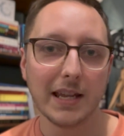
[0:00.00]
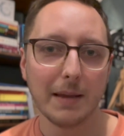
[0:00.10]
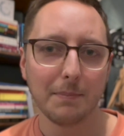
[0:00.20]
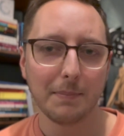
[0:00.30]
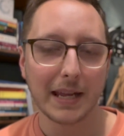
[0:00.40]

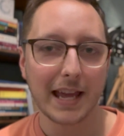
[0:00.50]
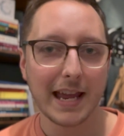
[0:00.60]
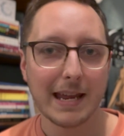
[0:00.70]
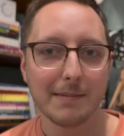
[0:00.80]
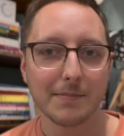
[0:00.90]
It
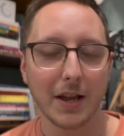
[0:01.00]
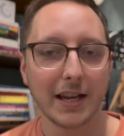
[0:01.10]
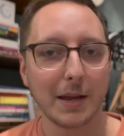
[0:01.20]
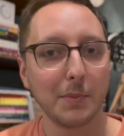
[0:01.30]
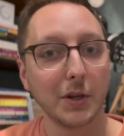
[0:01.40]
became like
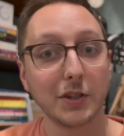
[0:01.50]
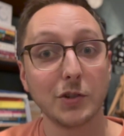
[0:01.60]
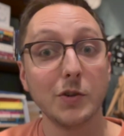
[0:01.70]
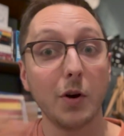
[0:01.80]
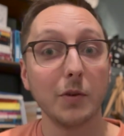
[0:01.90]
a book
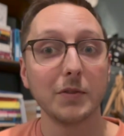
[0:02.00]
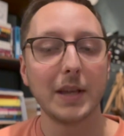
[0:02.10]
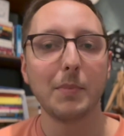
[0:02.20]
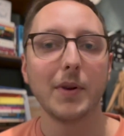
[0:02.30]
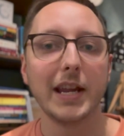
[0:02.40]
not
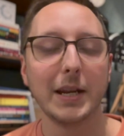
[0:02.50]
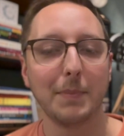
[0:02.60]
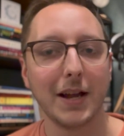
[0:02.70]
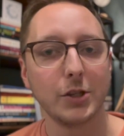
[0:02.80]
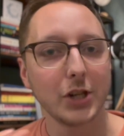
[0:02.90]
separated
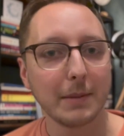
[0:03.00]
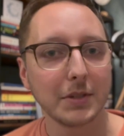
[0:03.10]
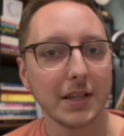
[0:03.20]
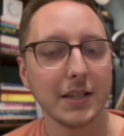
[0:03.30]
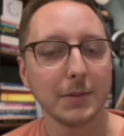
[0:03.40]
by
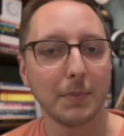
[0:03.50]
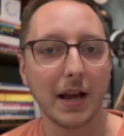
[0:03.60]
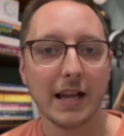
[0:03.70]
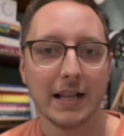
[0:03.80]
chapters, but